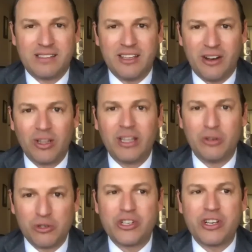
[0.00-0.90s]
you know,
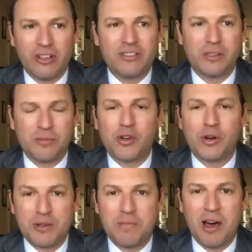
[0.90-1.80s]
legal shield
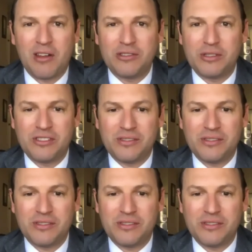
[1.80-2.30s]
subscription models?